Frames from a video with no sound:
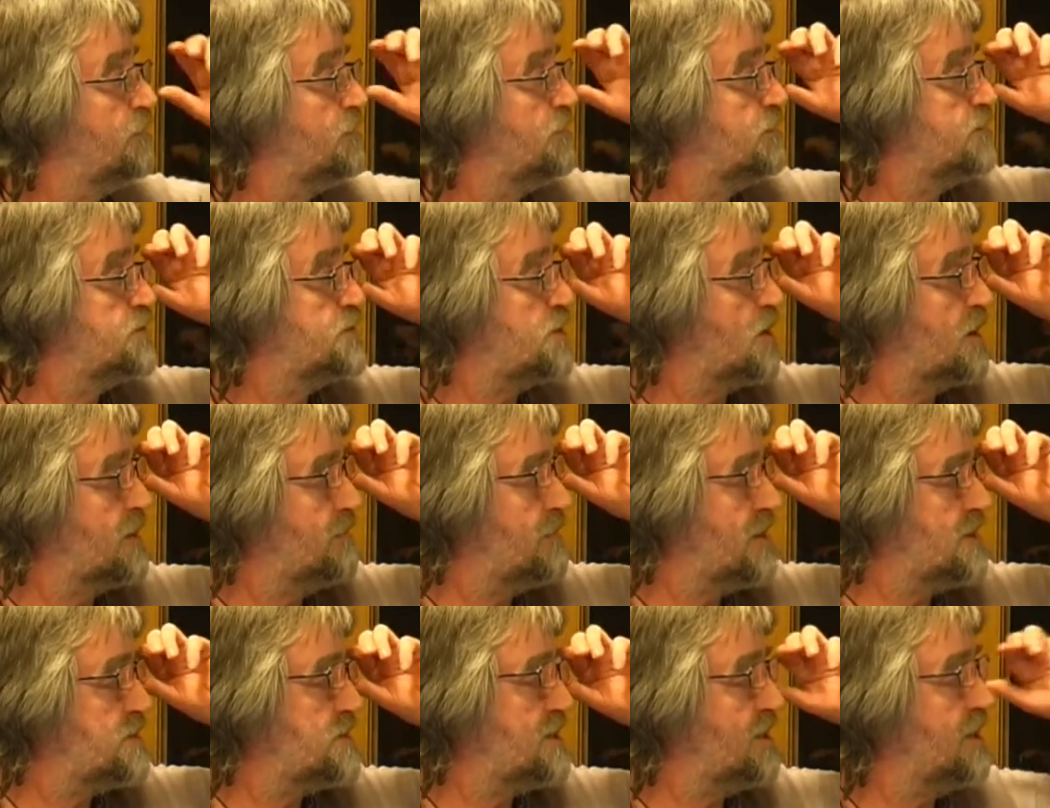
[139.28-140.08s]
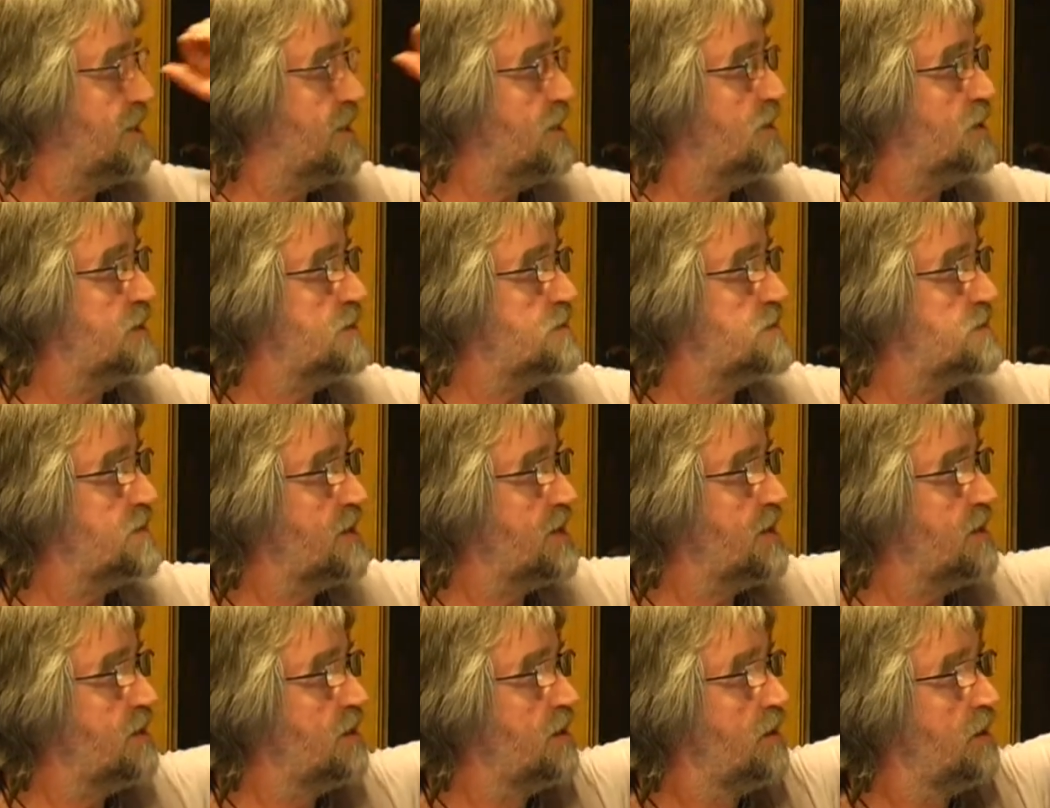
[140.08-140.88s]
Sorry, basically you can
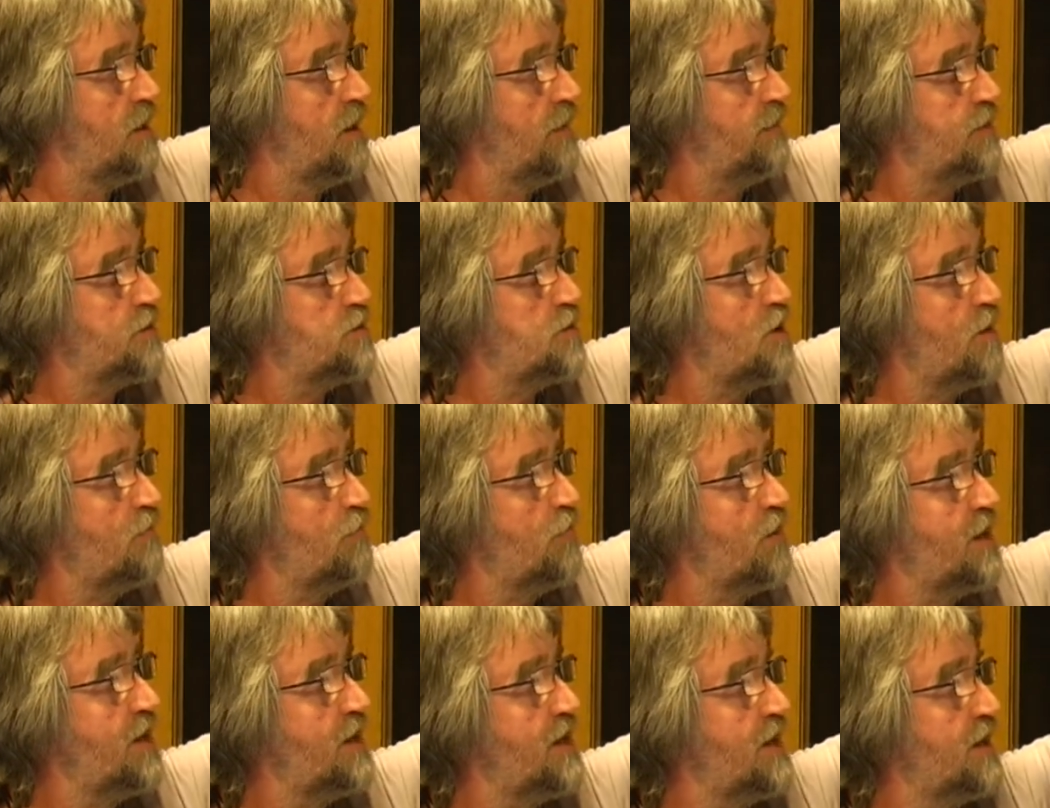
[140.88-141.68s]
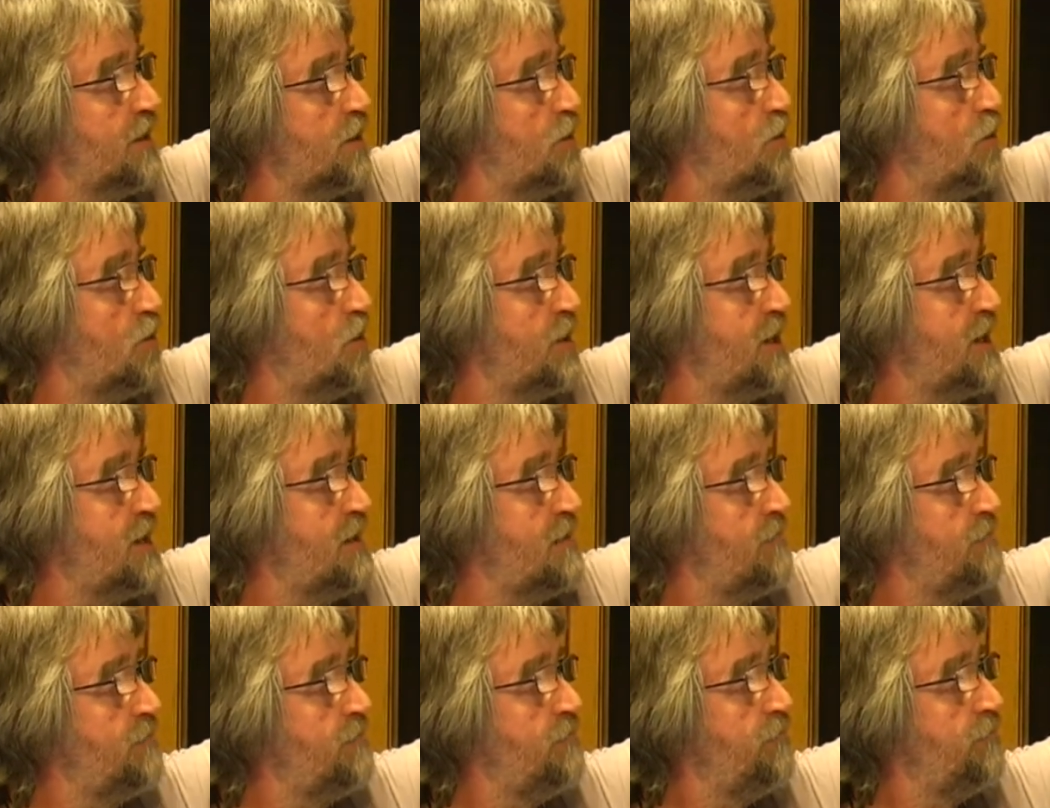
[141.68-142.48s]
see at the top right-hand
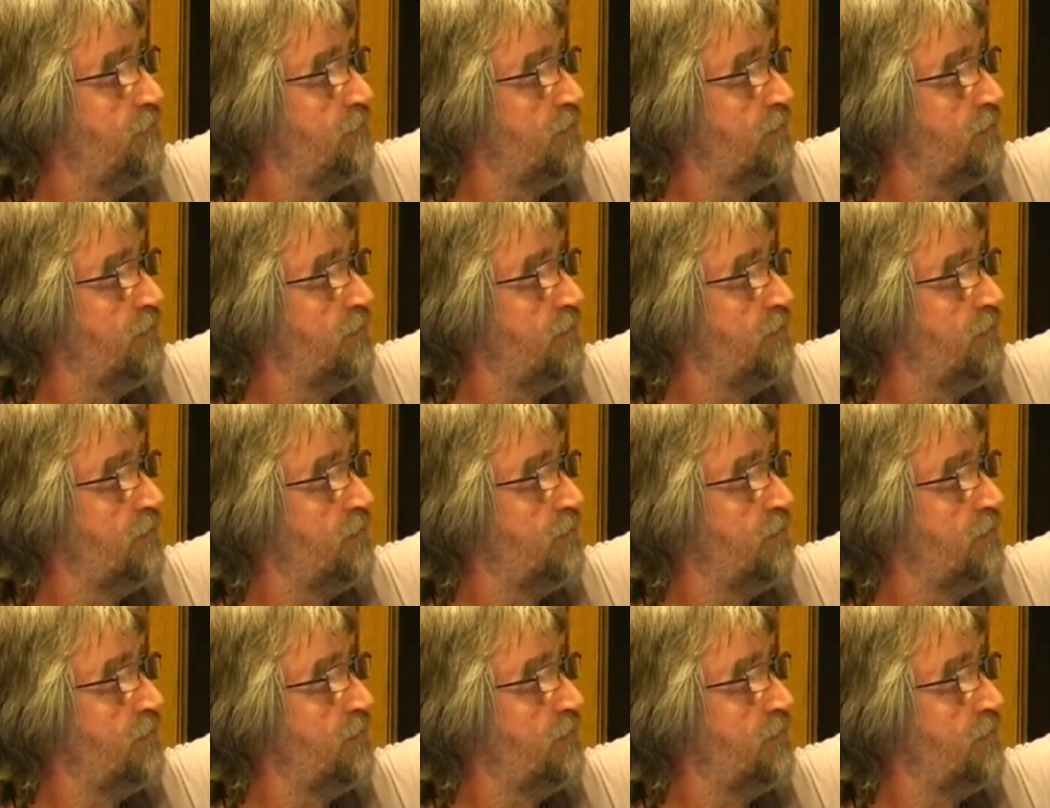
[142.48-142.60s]
corner,